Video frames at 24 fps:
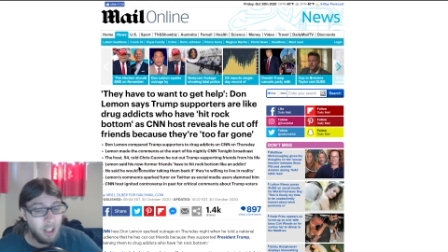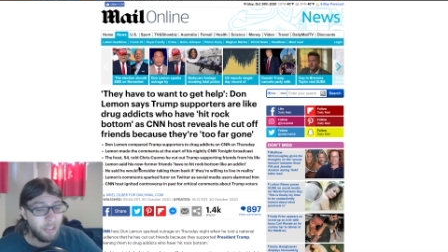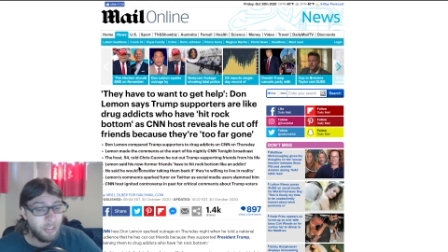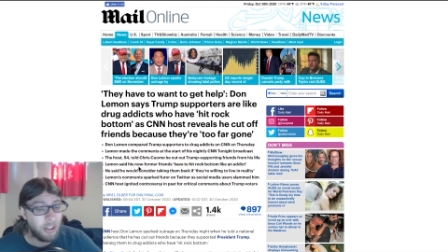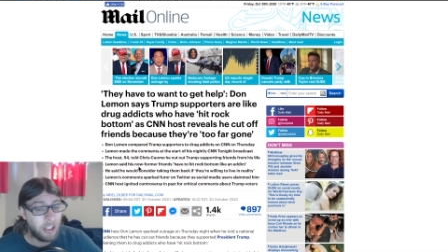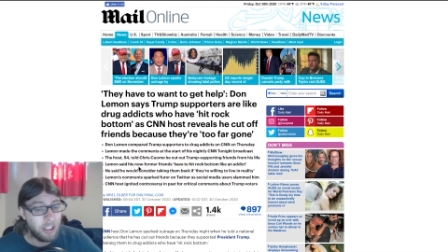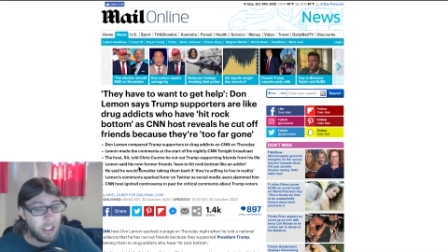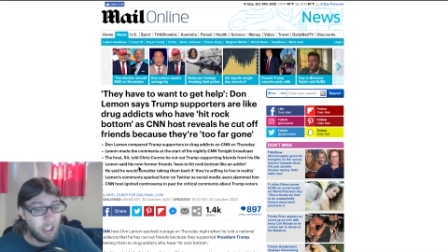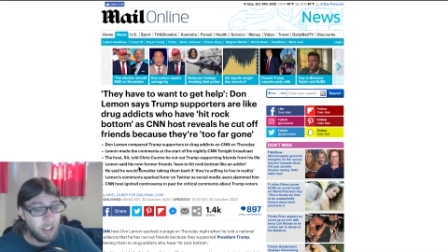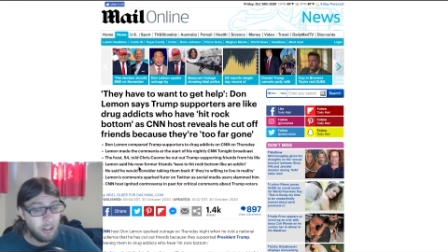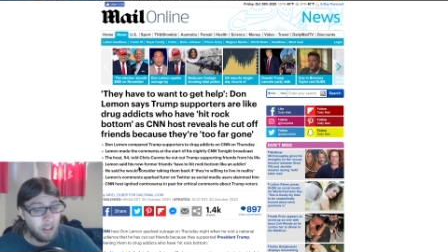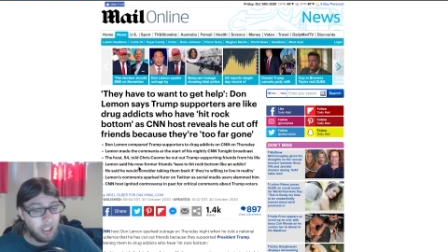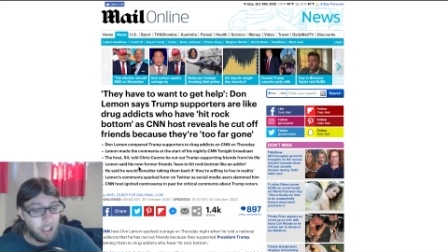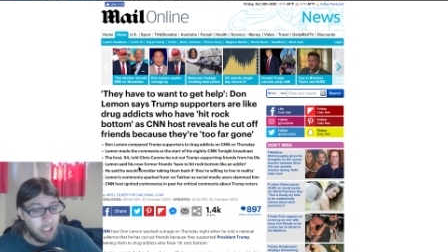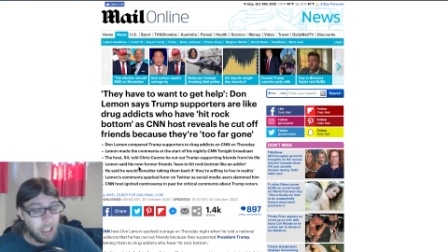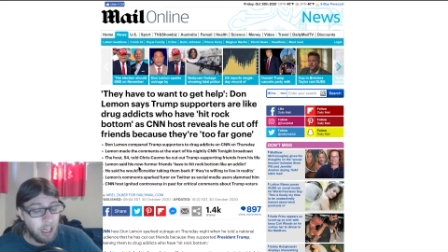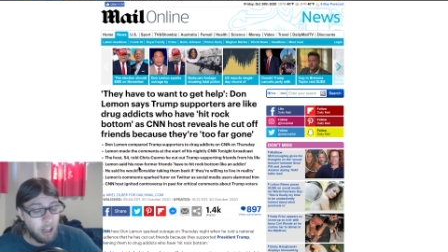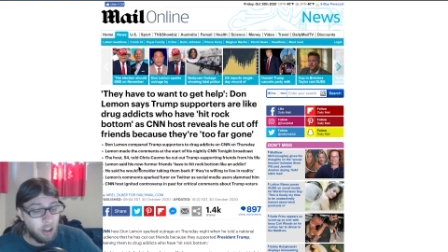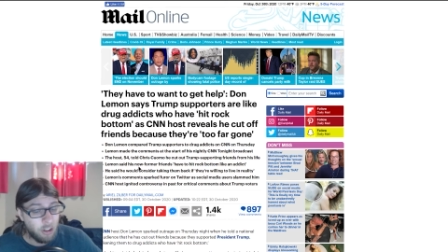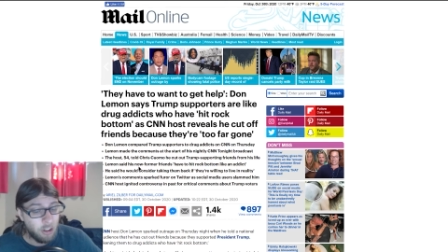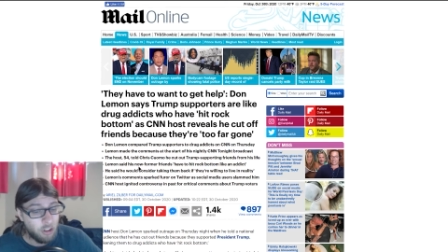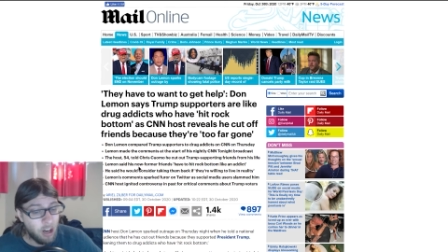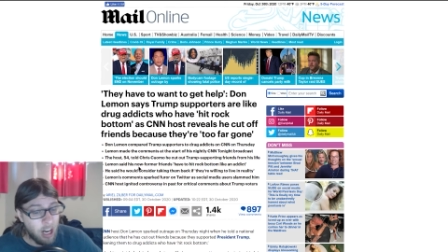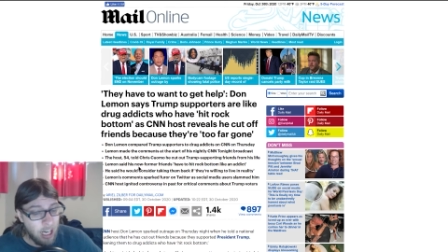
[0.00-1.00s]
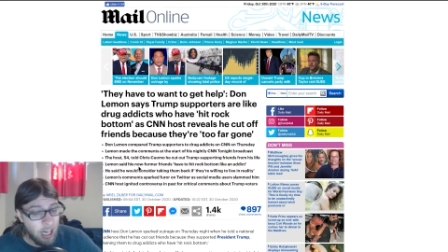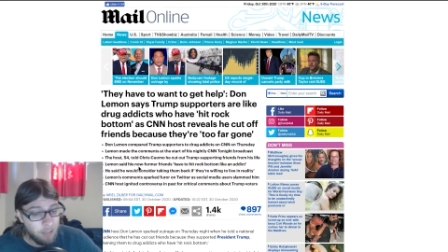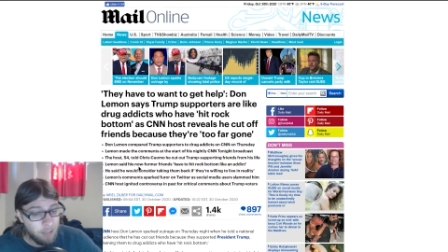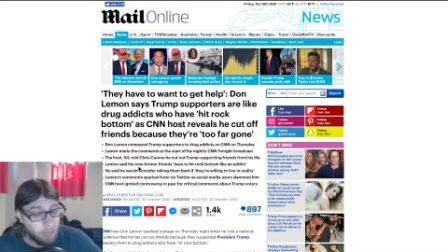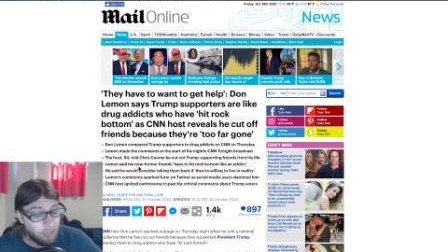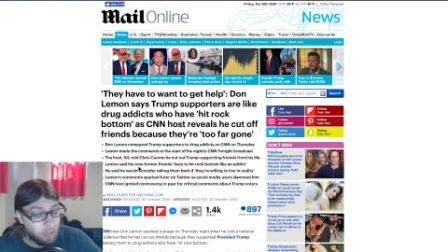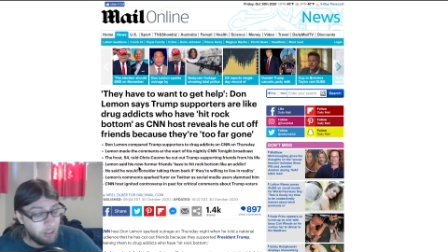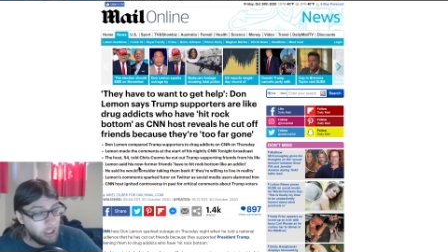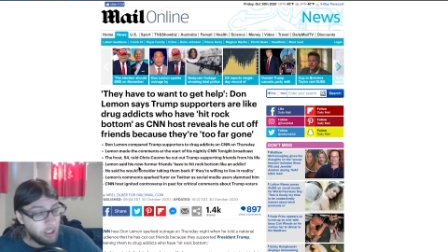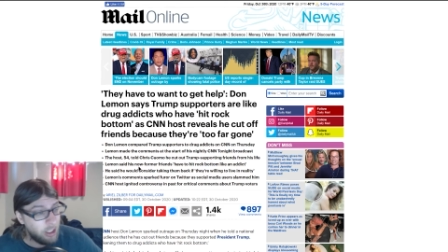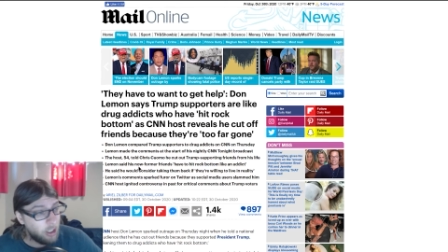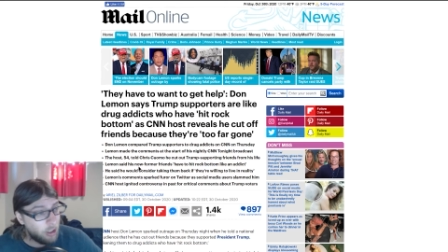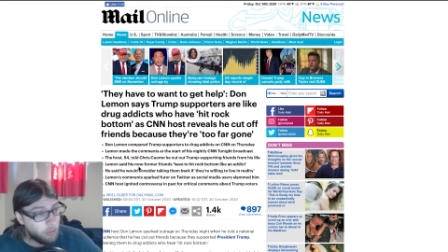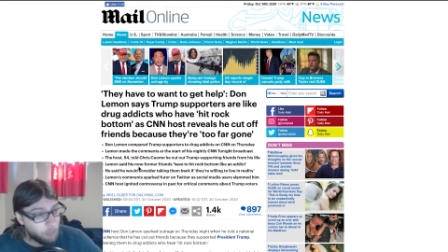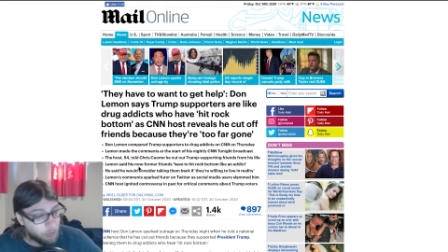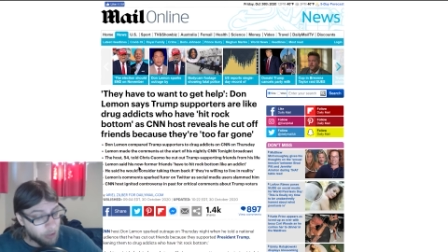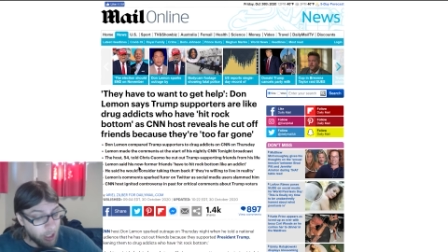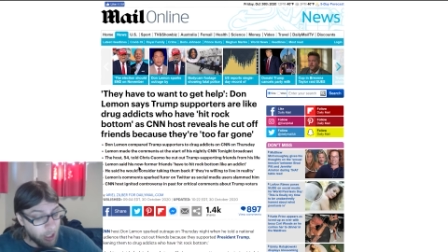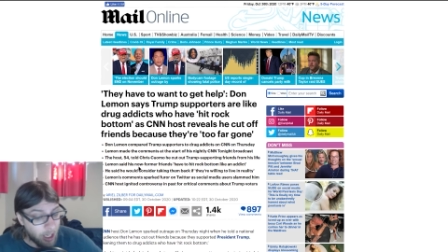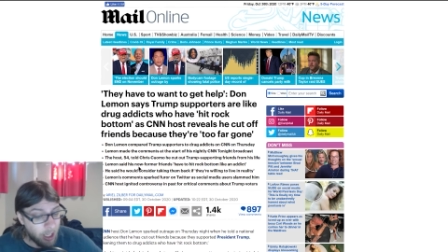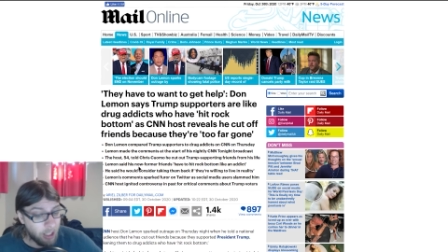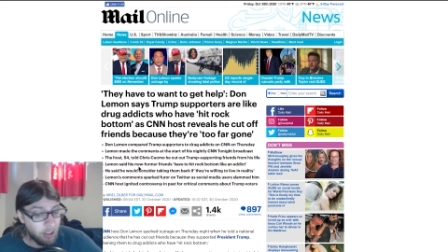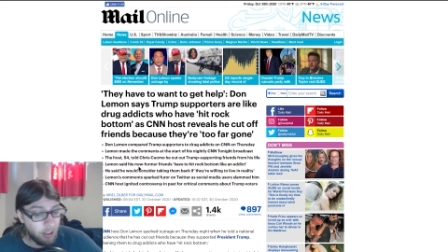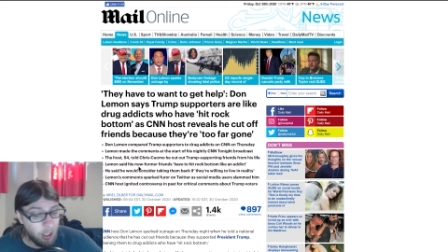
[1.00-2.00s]
The character I've seen of
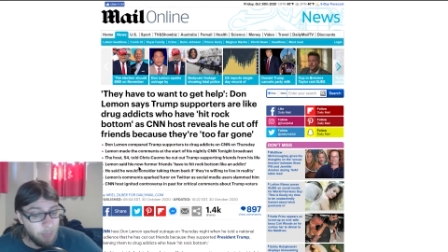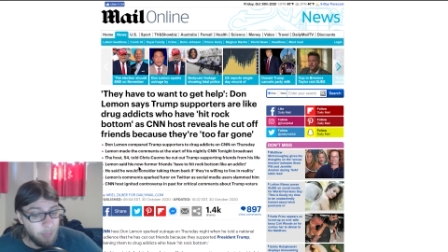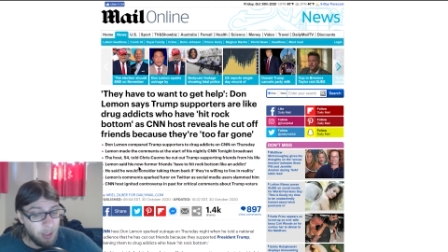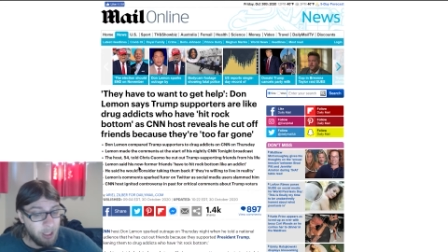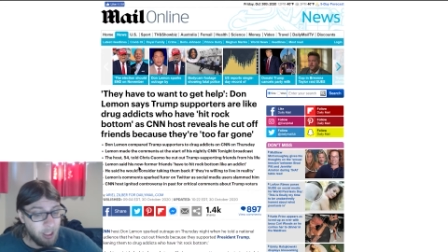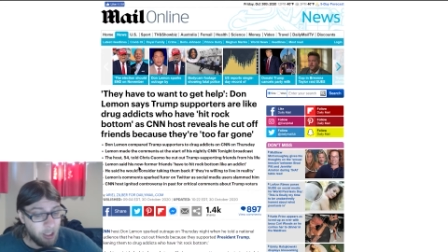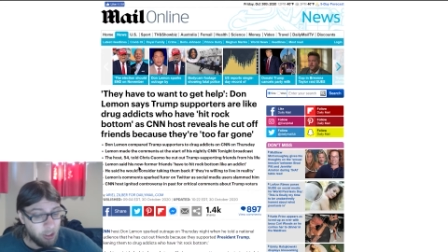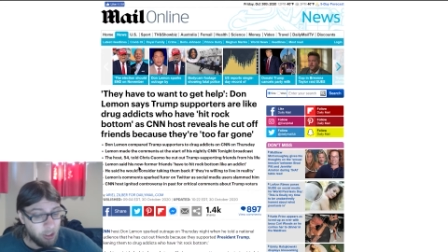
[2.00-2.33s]
Don Lemon